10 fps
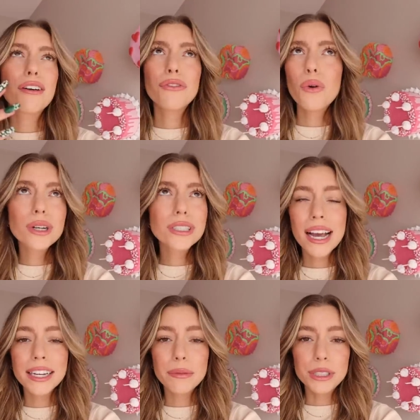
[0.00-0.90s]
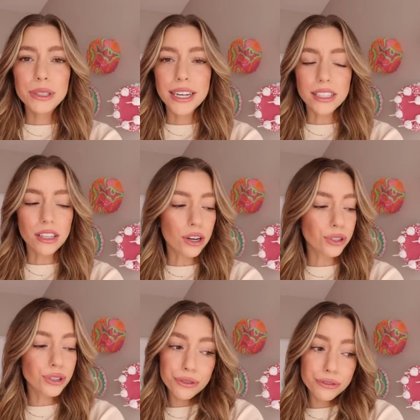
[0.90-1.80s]
Of course, I had to bring you guys
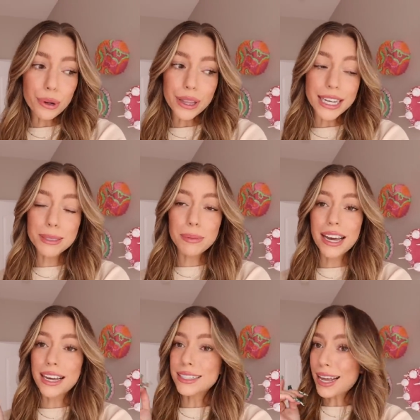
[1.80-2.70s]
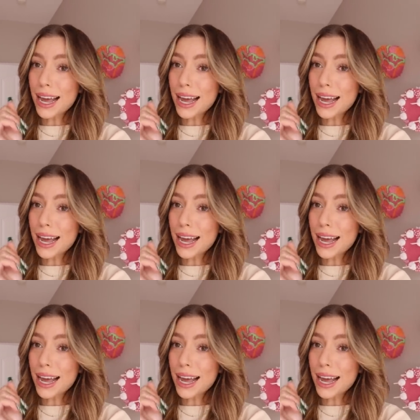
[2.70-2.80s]
along too for this because